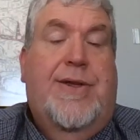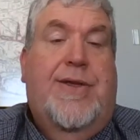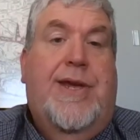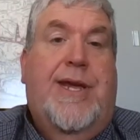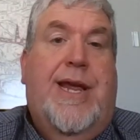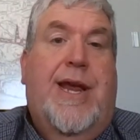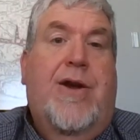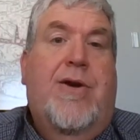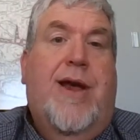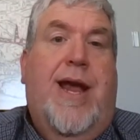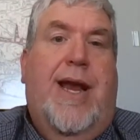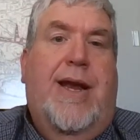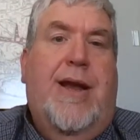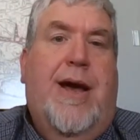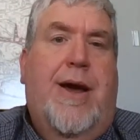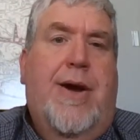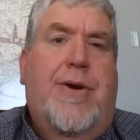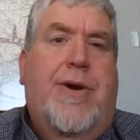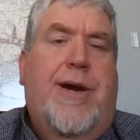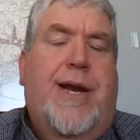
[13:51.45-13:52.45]
to the year
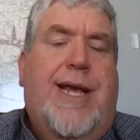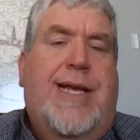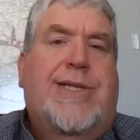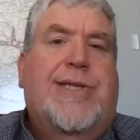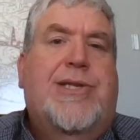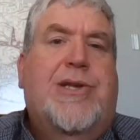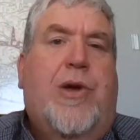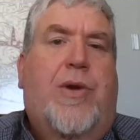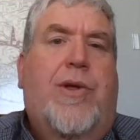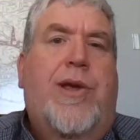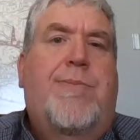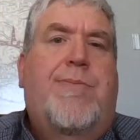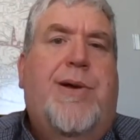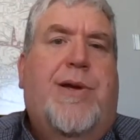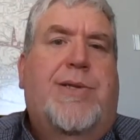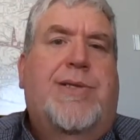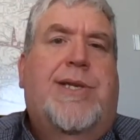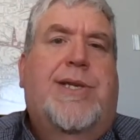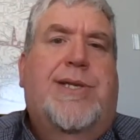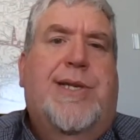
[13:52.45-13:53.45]
800, he slowly
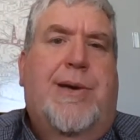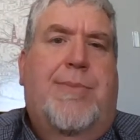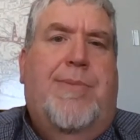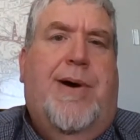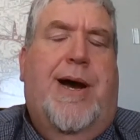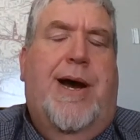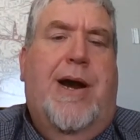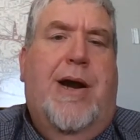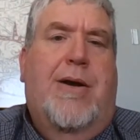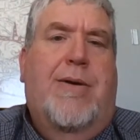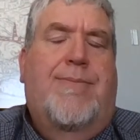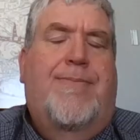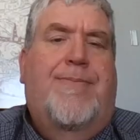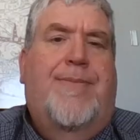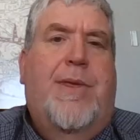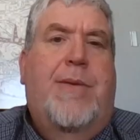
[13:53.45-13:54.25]
builds this empire.